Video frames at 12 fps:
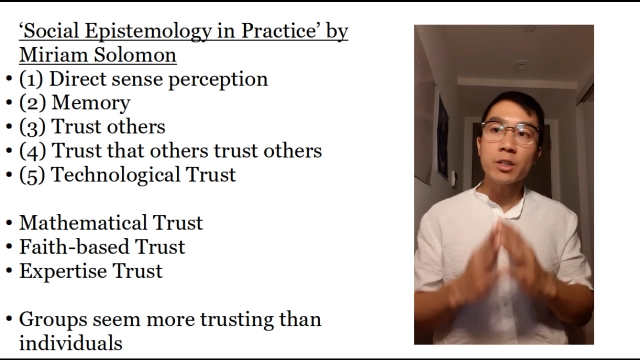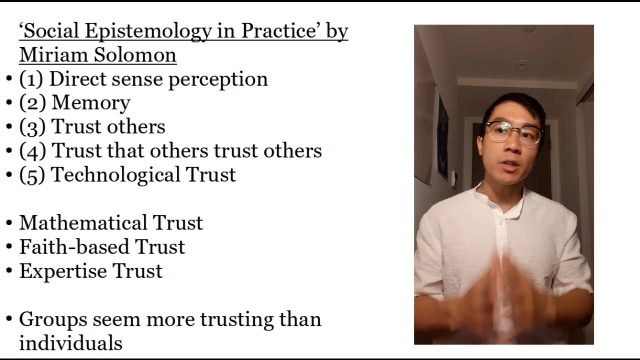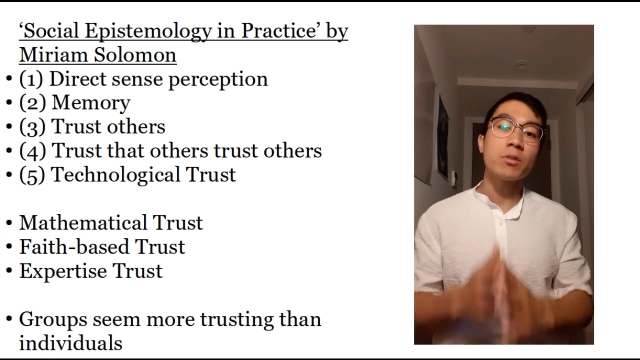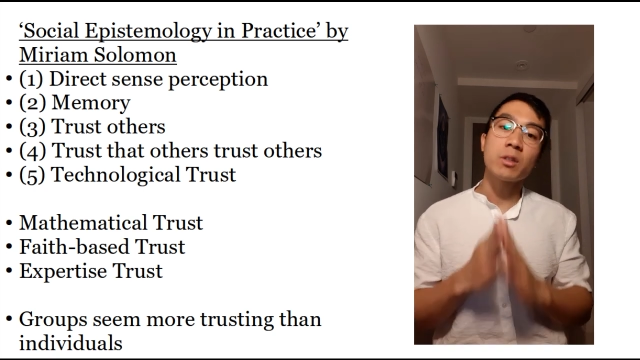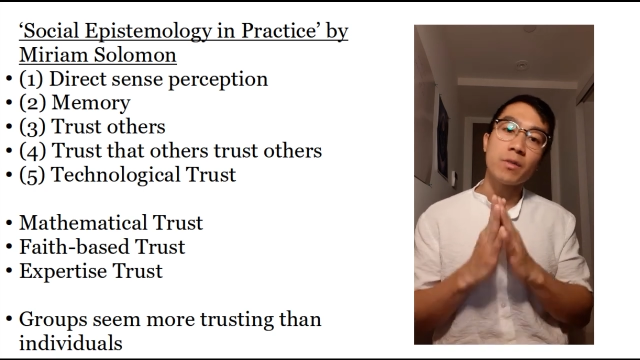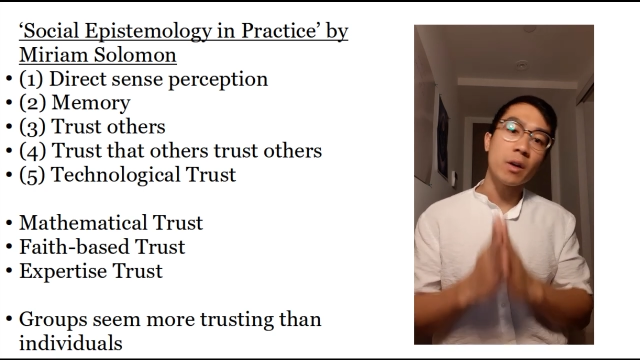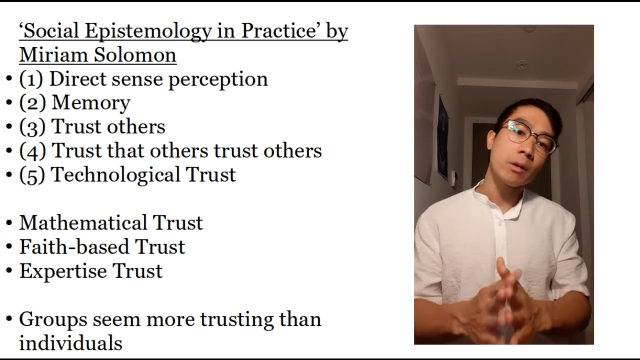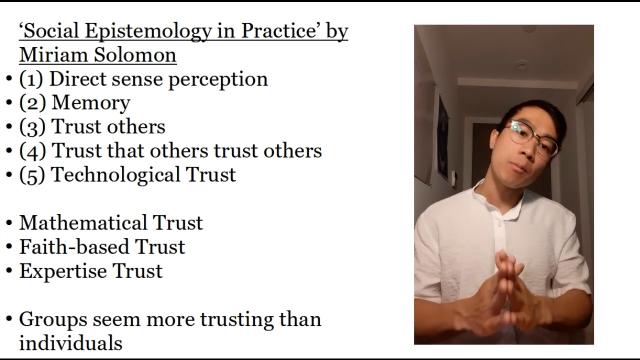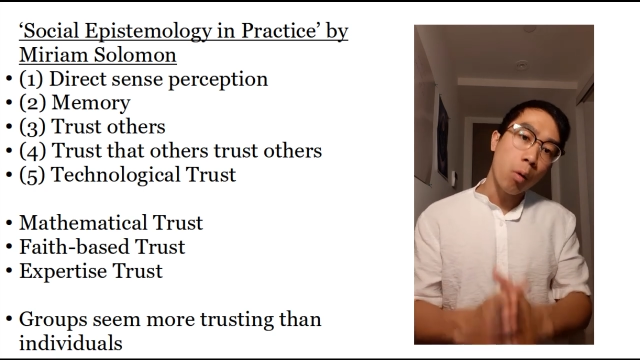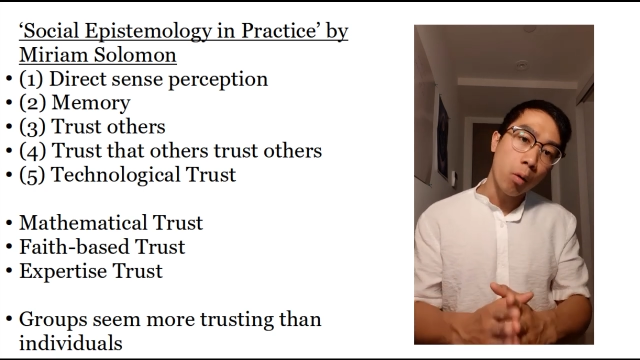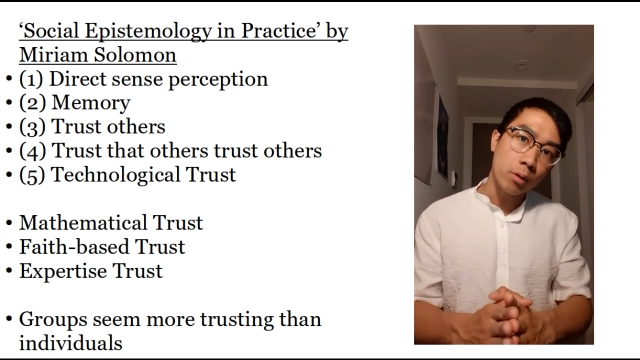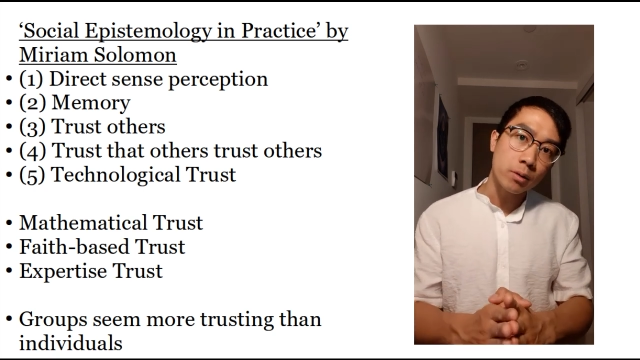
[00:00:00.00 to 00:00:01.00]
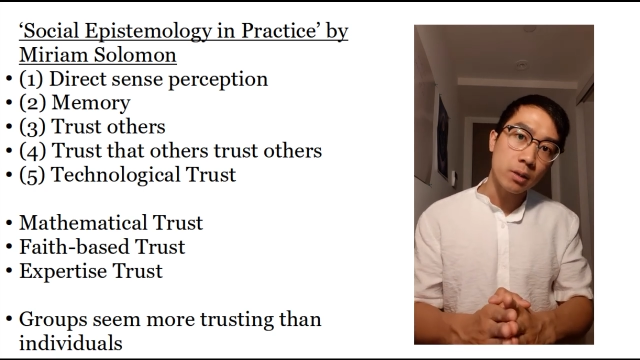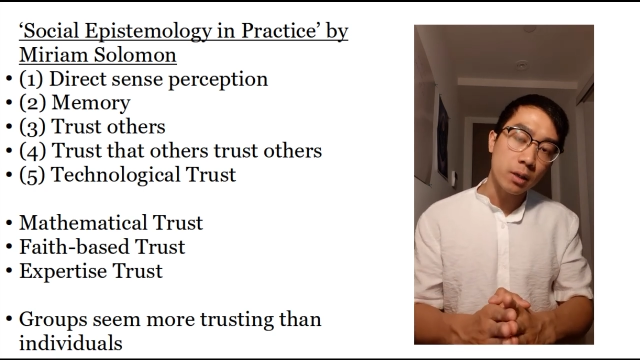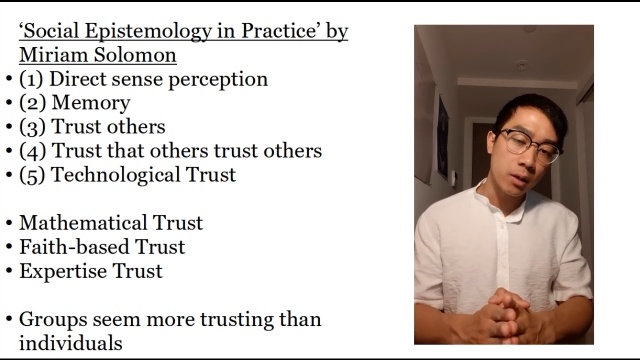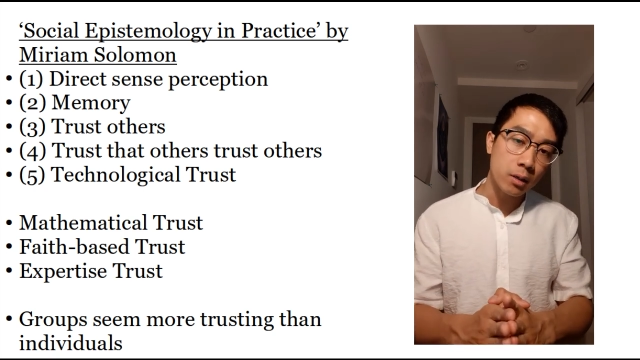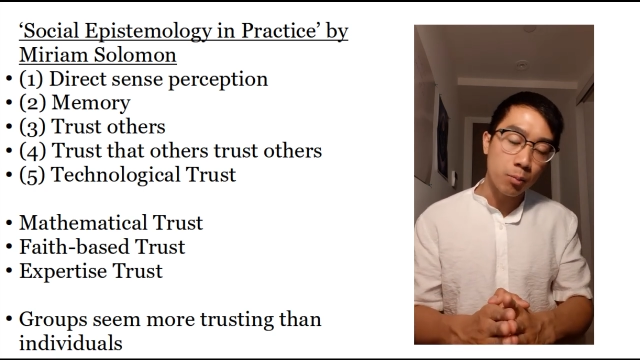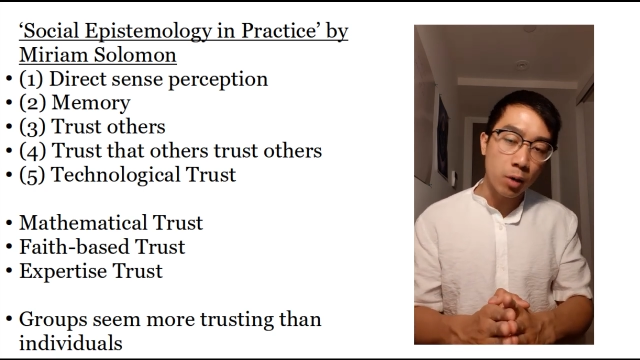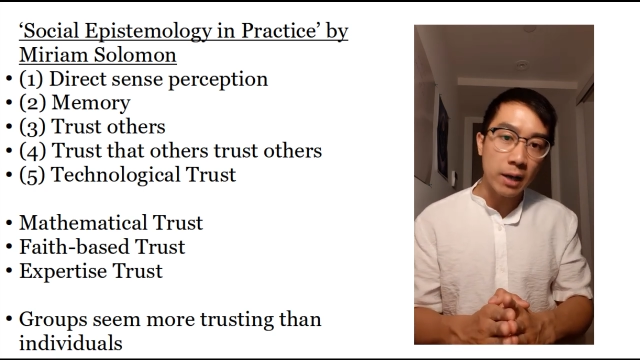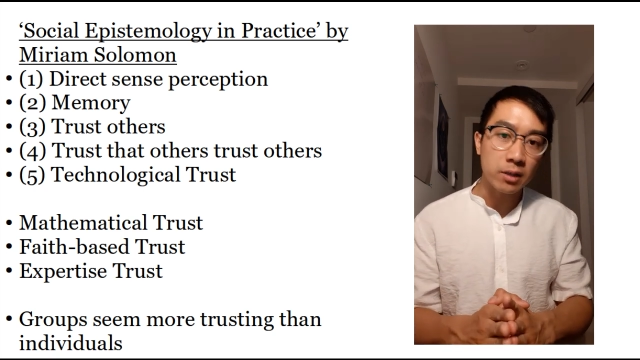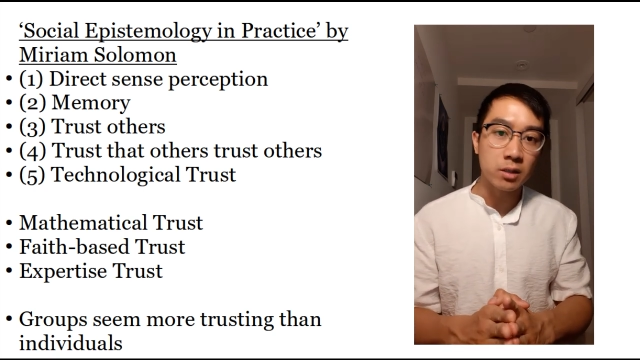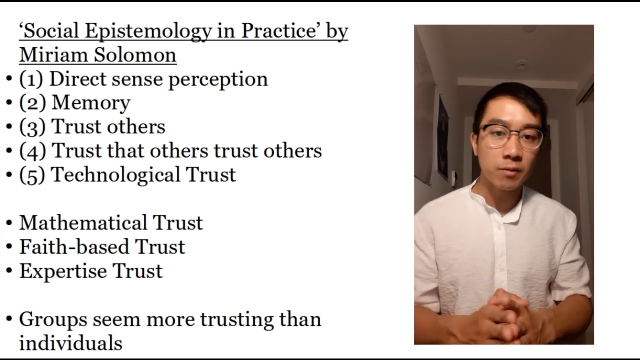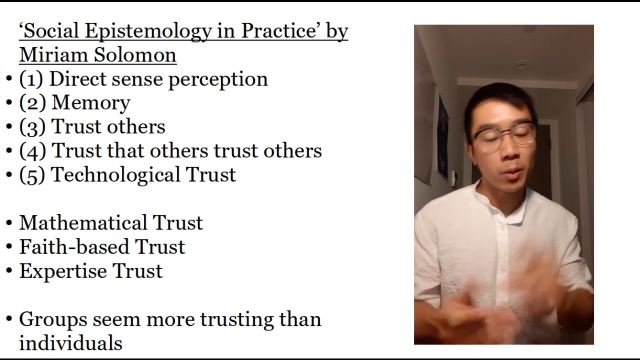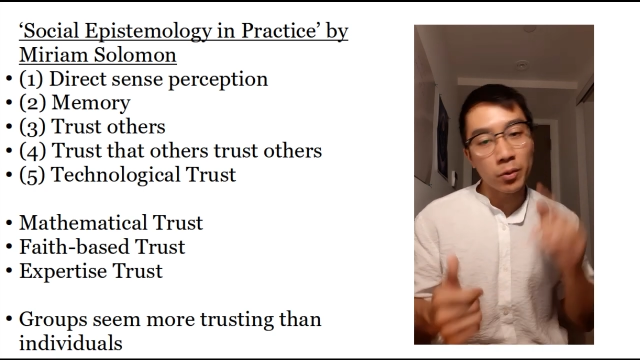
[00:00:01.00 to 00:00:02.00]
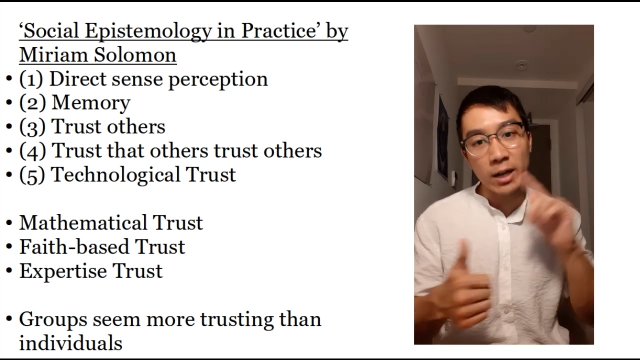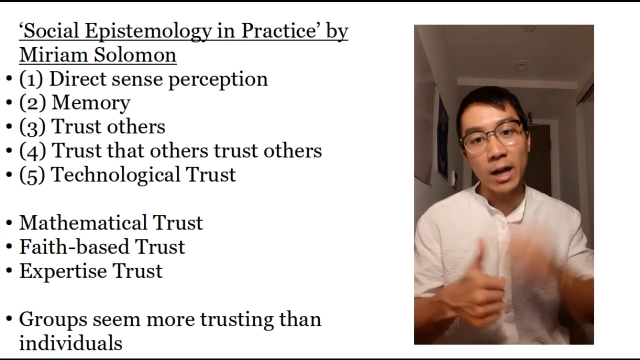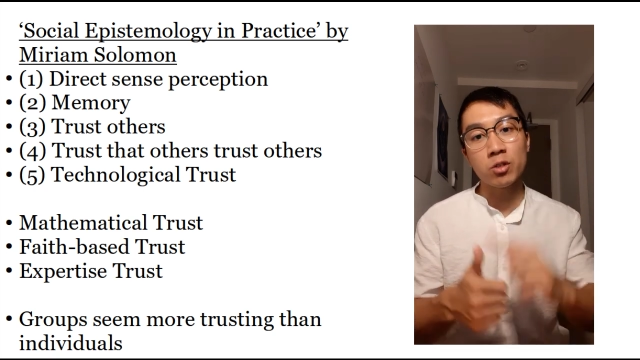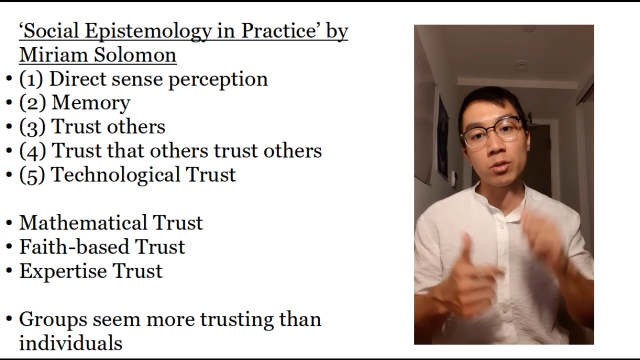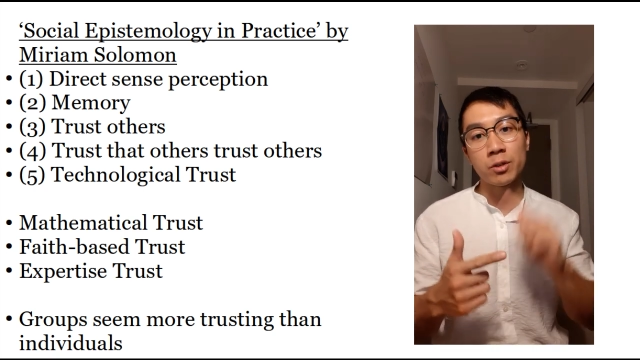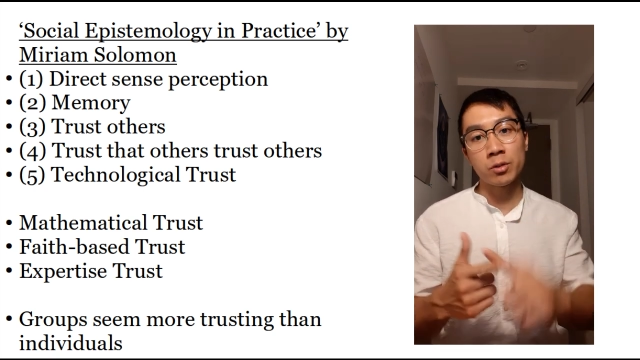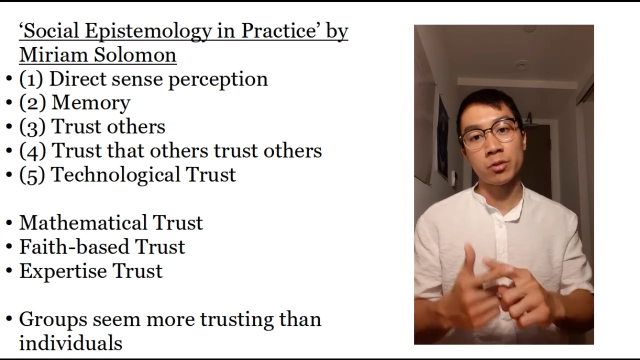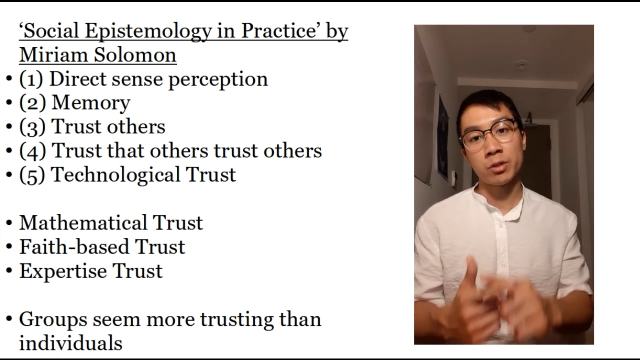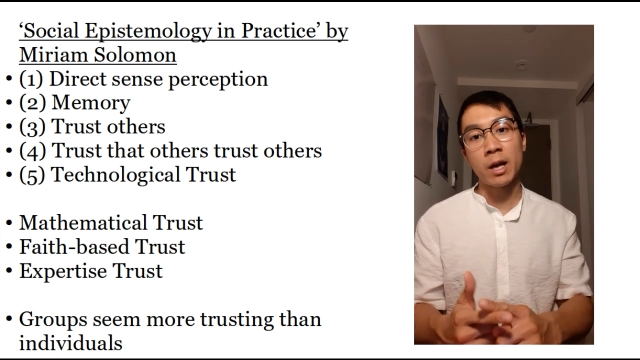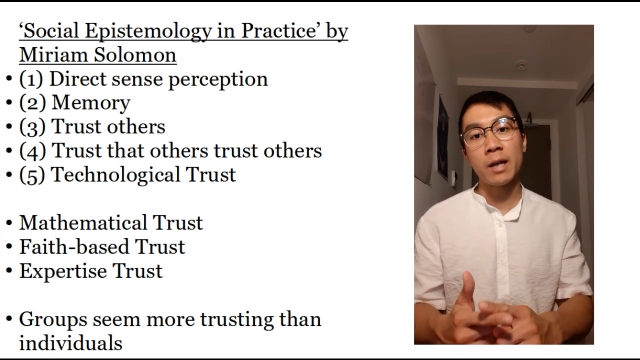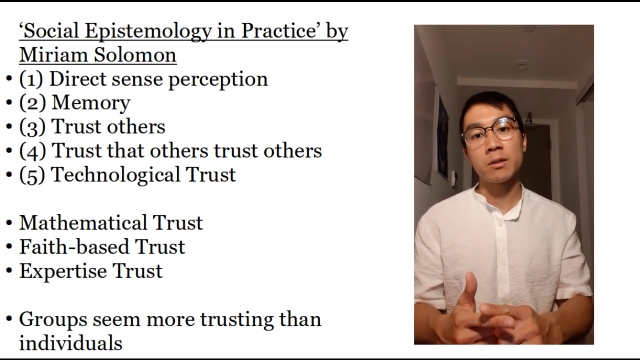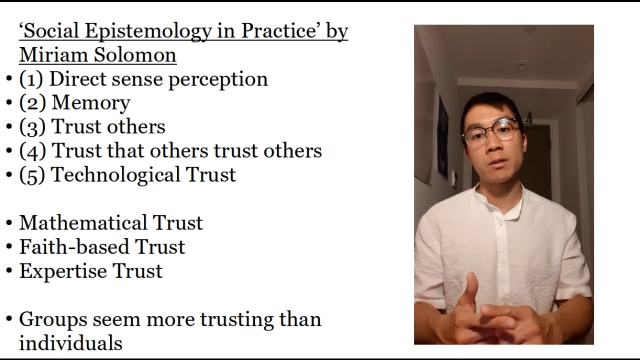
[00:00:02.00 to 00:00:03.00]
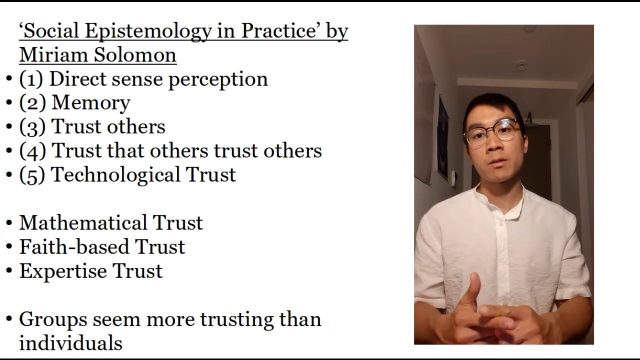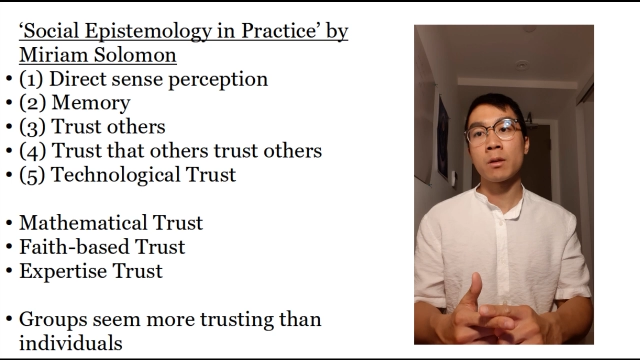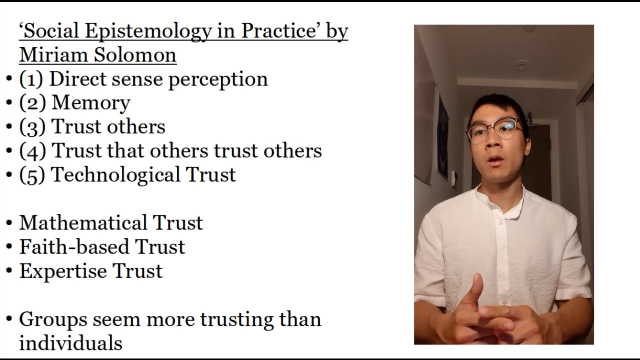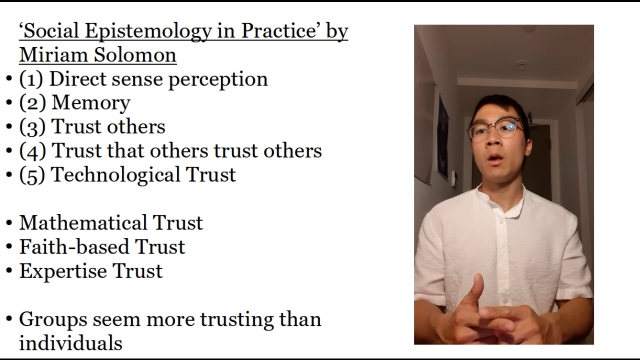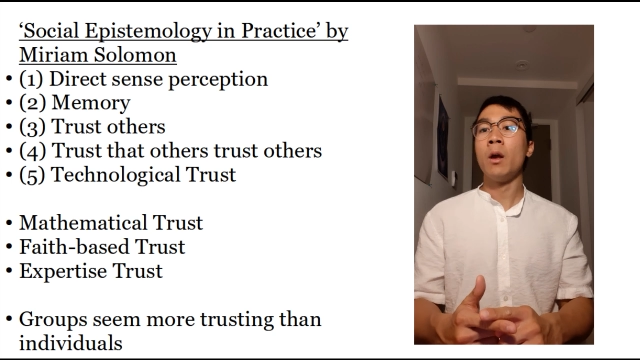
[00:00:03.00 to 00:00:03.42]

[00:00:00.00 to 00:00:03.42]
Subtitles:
in others is very important in the practice of both natural and social sciences.